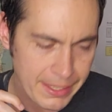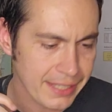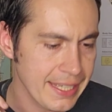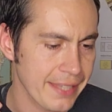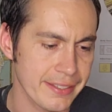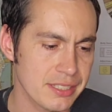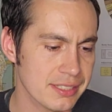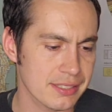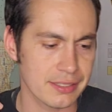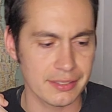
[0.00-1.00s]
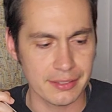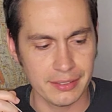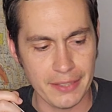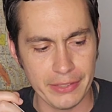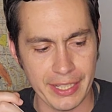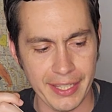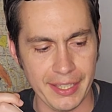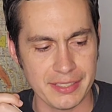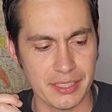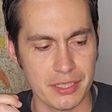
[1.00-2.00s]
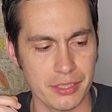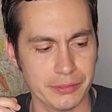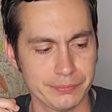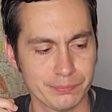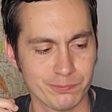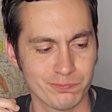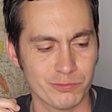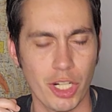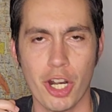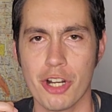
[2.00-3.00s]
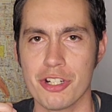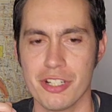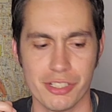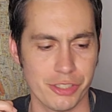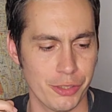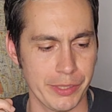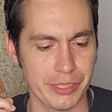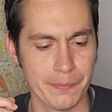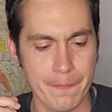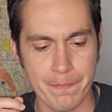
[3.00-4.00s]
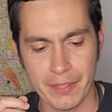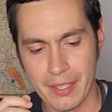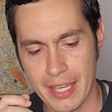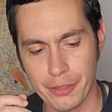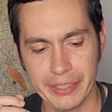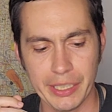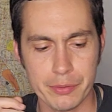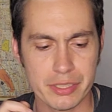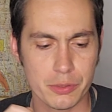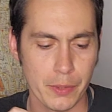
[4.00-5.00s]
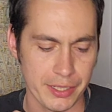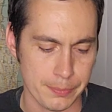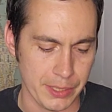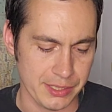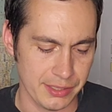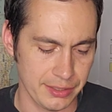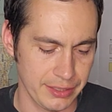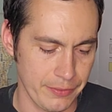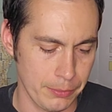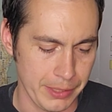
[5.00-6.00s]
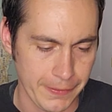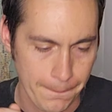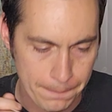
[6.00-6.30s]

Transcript: yeah, this 11A has such a harshness to it. I don't think it was quite as present in 11B.